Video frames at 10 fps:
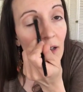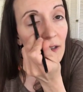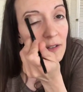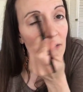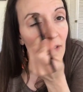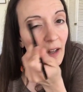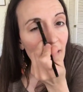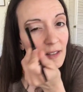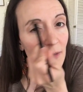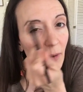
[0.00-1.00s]
and do that
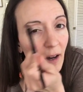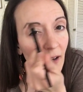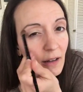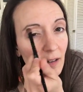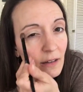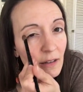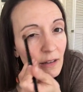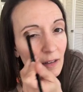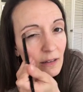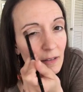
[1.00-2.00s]
as well.
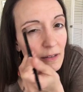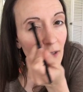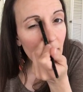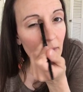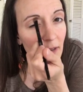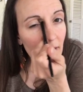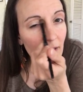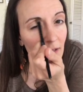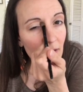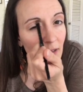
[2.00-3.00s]
So I'm gonna
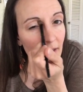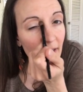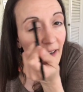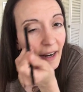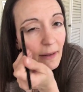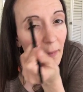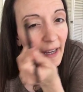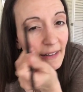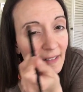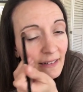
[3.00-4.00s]
go on here. Hi,
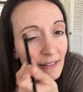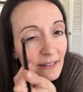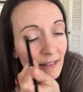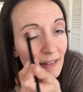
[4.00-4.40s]
Peyton.